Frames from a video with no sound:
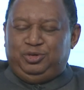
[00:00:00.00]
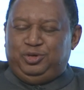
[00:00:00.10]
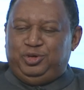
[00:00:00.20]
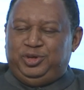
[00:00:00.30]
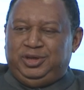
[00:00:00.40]

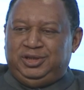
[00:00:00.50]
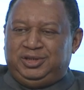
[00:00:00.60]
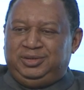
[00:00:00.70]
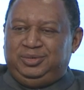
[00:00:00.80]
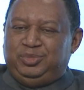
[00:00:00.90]
on the
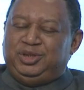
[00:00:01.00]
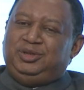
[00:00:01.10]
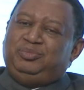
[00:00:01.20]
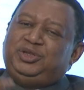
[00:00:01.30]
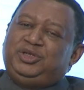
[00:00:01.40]
list.
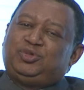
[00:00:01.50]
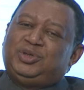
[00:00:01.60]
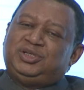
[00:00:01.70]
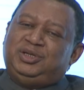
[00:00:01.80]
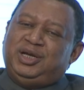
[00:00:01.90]
But this
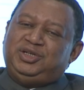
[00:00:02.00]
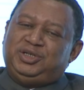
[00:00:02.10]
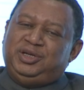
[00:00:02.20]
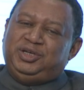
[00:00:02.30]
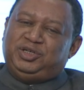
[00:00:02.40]
was in
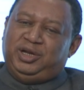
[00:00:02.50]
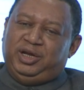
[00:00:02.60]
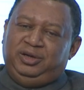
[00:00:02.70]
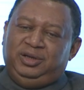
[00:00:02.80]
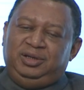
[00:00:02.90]

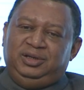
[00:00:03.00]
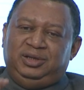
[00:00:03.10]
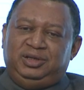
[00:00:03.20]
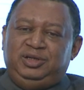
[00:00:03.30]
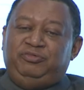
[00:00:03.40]
1989.
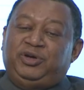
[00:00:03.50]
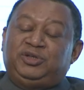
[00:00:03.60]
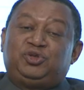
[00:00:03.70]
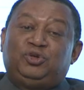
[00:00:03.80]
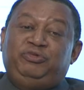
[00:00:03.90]
In fact,
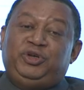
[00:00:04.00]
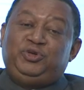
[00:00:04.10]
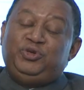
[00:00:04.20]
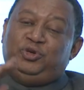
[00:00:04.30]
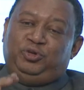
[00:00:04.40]
the Soviet
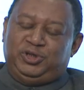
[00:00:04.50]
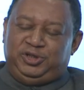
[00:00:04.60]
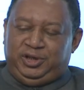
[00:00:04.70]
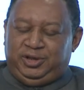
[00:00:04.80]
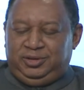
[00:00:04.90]
Union was
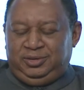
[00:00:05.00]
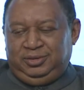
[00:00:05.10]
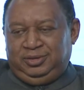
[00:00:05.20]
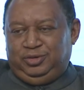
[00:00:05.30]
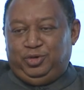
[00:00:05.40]
there,
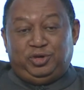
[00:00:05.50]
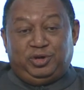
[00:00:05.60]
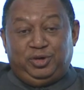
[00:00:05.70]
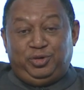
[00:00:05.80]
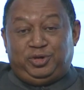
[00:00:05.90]

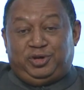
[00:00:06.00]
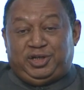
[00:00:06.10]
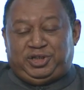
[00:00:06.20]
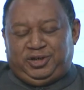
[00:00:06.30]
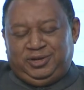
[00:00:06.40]
not
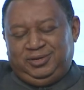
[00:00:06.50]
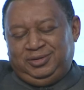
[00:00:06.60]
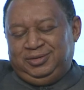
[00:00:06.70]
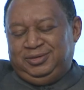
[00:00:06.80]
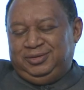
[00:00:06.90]
Russia.
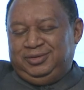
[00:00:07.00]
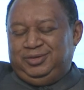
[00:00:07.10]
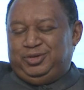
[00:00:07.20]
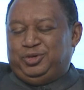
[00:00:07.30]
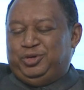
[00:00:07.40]

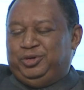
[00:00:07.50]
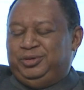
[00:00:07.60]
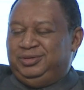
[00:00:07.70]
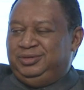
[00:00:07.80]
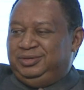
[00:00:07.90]

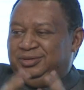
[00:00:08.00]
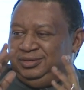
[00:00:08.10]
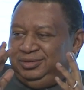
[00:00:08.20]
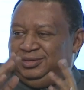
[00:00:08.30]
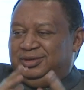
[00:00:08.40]
So
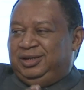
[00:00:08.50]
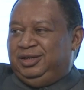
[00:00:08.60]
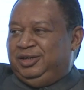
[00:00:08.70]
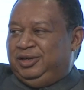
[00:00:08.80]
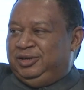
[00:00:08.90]

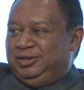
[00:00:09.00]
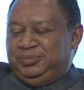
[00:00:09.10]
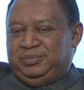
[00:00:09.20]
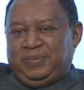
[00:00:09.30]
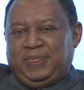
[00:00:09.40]

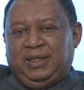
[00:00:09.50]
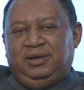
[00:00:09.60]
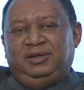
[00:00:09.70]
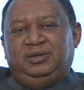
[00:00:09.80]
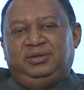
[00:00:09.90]

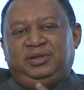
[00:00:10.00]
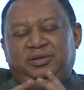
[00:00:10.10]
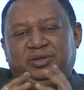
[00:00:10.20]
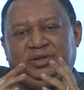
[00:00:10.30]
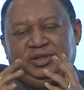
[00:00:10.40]

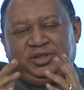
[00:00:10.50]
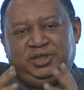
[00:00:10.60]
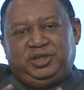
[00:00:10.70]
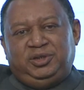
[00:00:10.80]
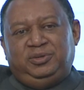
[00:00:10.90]
the
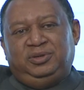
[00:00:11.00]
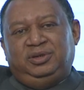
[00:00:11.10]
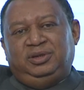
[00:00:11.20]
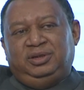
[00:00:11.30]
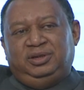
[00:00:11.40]
decision
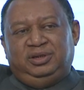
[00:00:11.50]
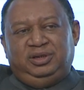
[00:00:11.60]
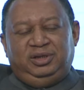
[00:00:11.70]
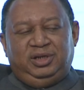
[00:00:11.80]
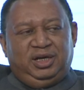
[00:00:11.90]

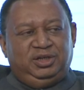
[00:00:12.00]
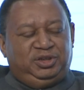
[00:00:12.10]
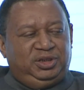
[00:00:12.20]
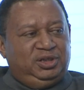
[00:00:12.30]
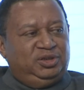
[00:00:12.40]
in
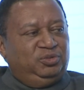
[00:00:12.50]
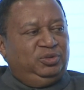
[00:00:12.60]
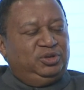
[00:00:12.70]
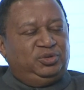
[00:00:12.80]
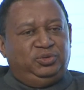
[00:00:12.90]
Algiers
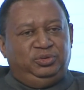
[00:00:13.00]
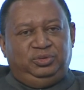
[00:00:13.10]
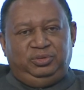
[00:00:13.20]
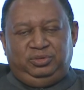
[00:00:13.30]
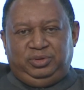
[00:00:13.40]
was
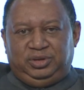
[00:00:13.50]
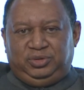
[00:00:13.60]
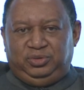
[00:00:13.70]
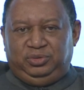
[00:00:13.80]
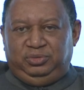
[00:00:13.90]

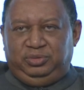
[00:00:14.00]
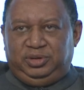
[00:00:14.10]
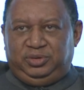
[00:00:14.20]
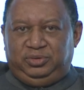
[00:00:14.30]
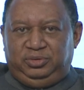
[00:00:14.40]

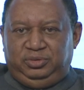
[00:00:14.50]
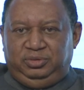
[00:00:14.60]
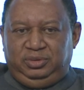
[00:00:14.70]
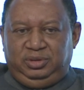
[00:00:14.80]
to